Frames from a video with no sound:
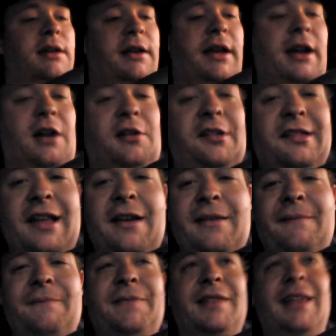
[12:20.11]
Because
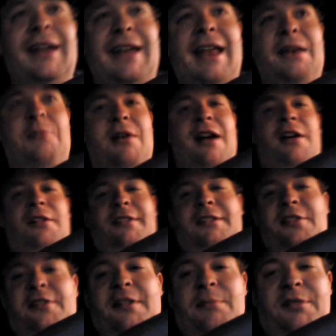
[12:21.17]
like anywhere else,
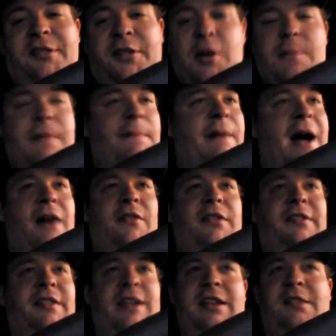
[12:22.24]
there's some stupid
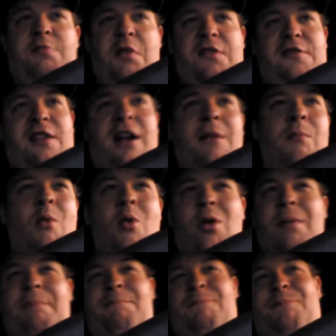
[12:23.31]
policies, which are more